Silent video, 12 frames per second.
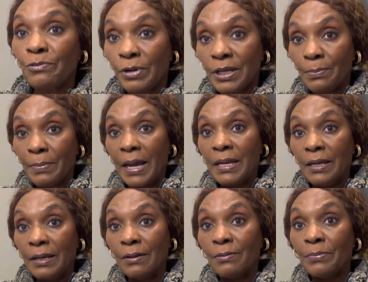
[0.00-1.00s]
waiting by
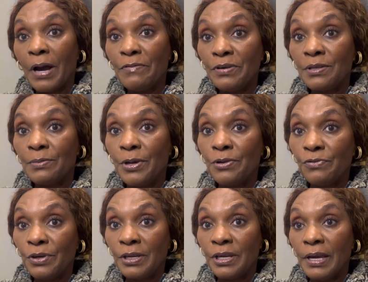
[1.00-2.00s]
the private
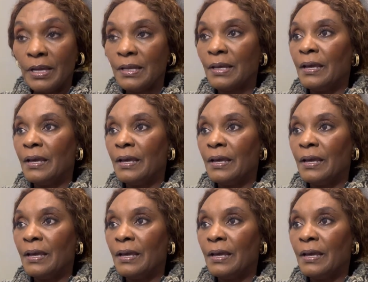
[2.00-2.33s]
cemetery gate,